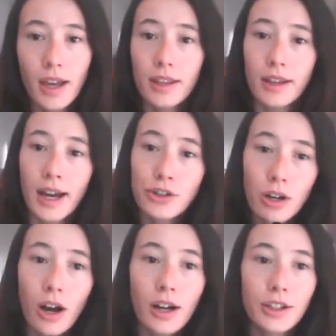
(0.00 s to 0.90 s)
The
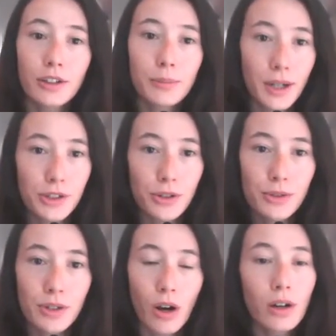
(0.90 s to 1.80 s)
extraocular
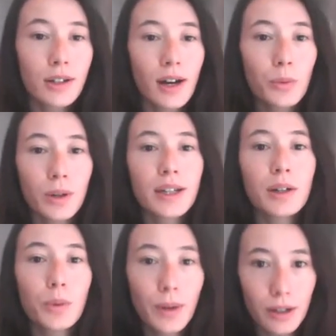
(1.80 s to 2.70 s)
muscles are not
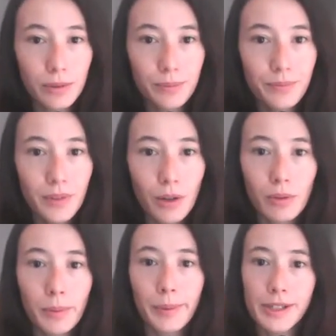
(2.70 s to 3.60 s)
working well.
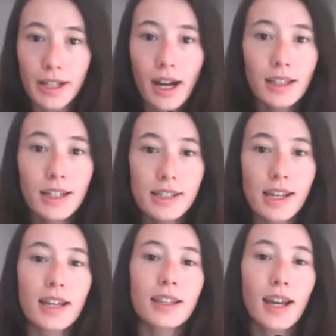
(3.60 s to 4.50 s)
Remember, it's the eyelids
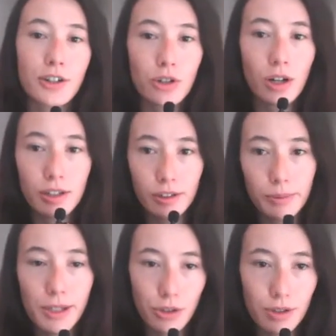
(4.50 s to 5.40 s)
and the extraocular
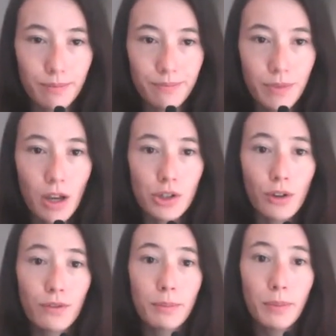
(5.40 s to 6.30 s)
muscles. So
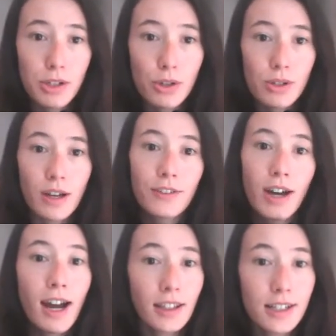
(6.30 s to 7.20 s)
if the muscles of the
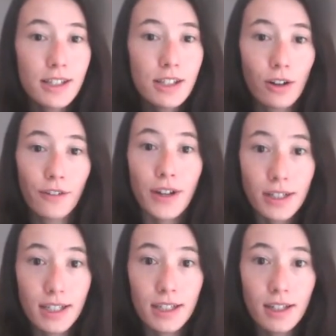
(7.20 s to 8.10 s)
eyelids are
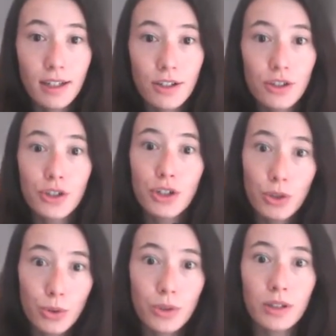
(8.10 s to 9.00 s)
affected
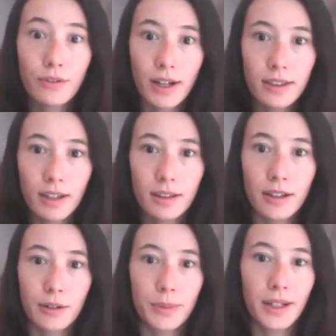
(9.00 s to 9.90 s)
due to the fact that they
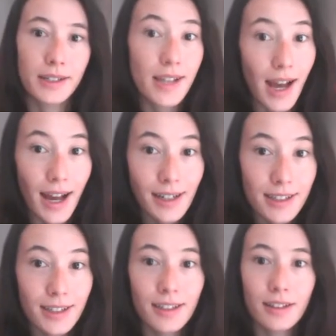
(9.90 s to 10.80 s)
are being
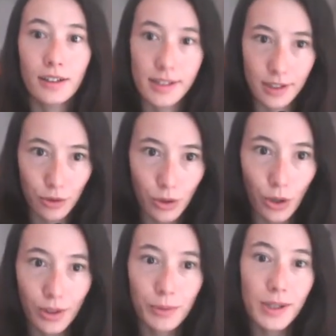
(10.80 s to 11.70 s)
attacked, the
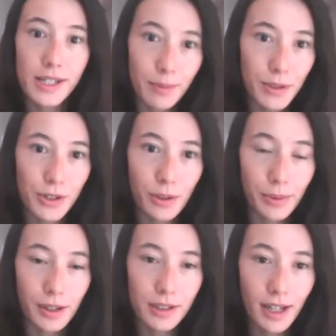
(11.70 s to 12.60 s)
acetylcholine receptors are
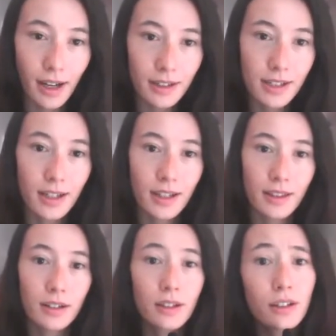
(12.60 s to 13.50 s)
being attacked,
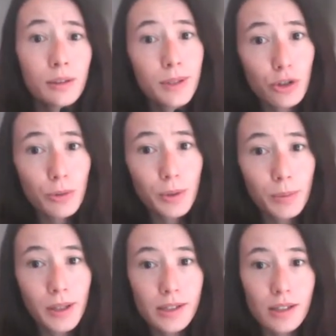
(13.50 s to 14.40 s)
then they're going to be droopy
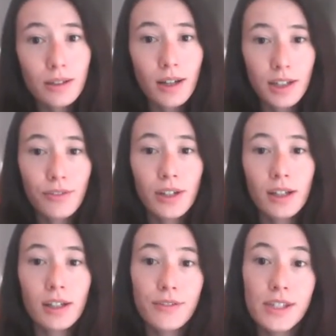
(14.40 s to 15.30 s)
because they're not given
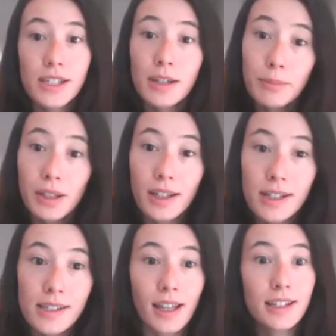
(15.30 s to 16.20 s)
enough
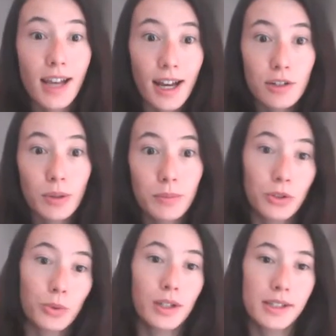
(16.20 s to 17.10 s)
stimulus, that attachment
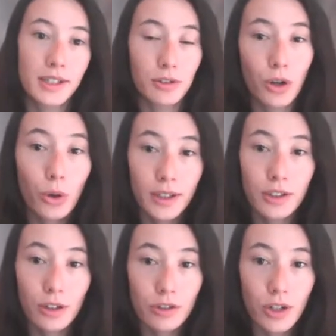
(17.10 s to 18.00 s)
between acetylcholine
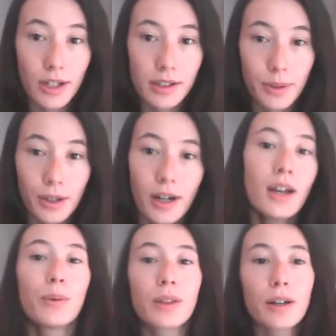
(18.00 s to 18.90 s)
neurotransmitter
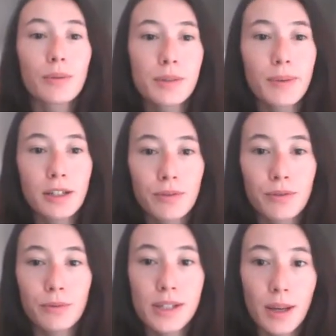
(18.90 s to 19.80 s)
with their respective
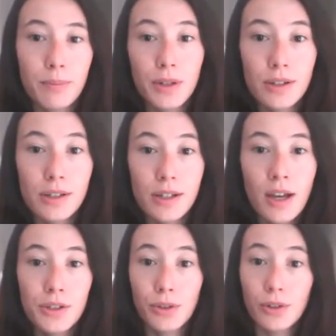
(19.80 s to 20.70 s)
receptors.
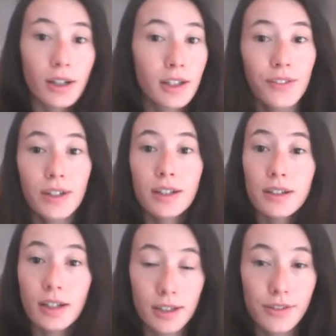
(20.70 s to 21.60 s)
So they're not given
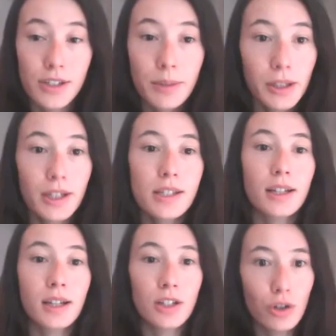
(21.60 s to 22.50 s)
enough stimulus to
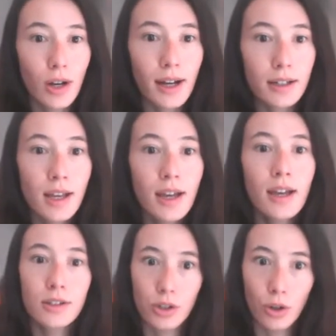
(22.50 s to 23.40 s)
contract,
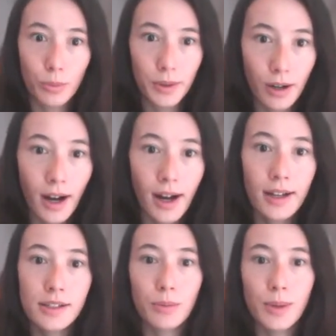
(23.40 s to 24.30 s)
to open their
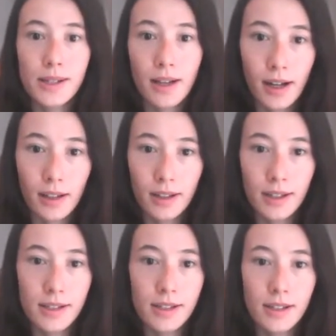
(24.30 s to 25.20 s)
eyes, to raise the
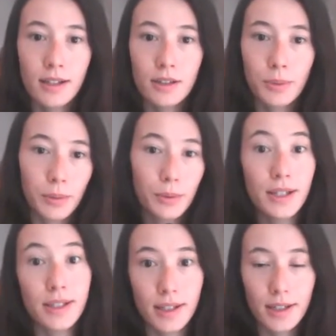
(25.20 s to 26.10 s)
eyelids, to be able to
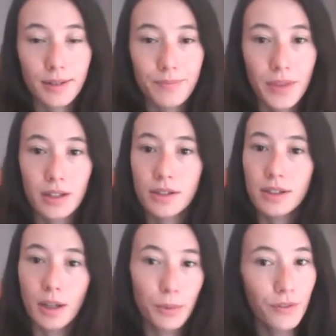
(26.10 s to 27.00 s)
see.
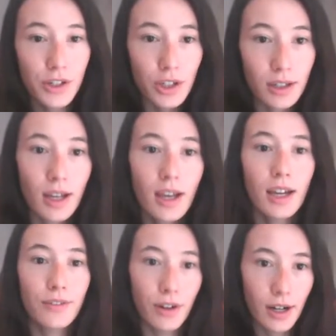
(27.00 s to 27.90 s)
Double vision.
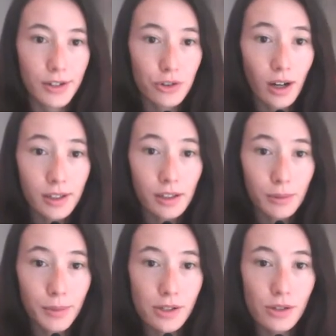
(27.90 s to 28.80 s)
If our extraocular
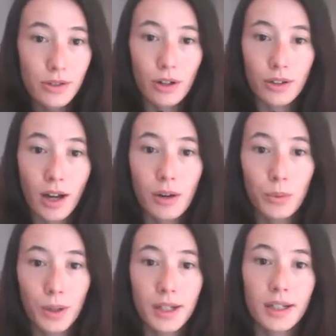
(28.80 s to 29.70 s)
muscles are not
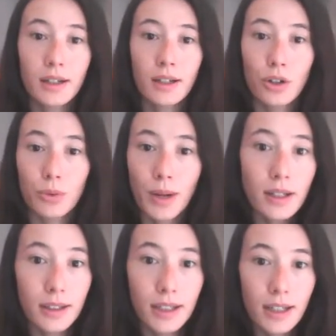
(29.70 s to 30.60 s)
working
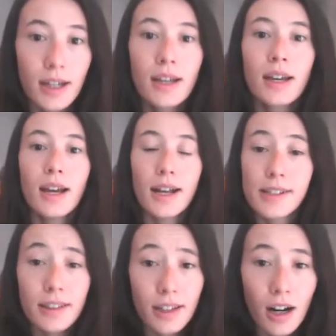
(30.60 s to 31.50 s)
correctly, it's
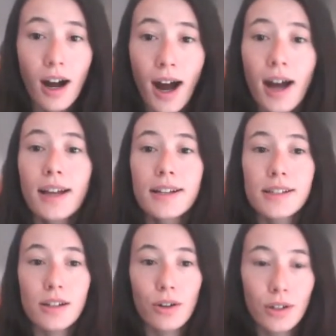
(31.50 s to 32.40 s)
not that our
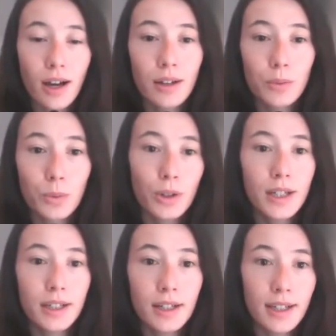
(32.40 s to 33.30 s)
eyes are not
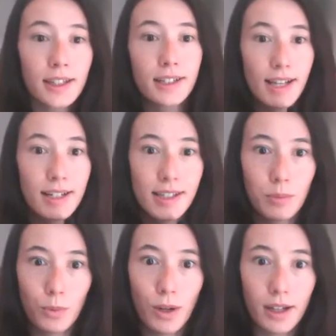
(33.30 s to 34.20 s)
working in the exact
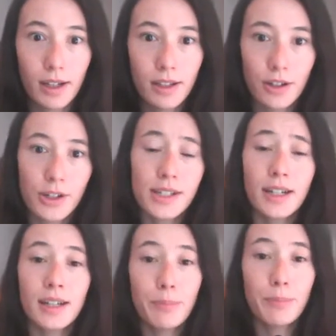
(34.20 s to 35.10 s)
same way. There's an
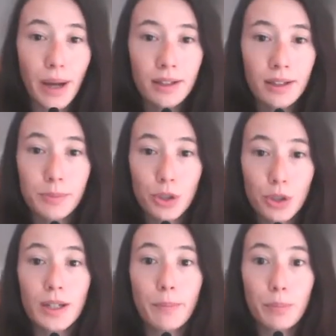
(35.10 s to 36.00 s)
imbalance
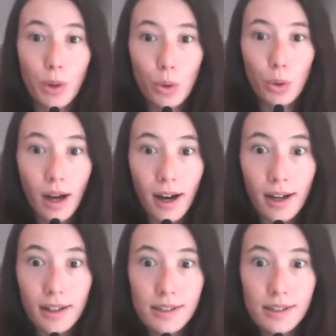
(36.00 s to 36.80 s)
between both eyes.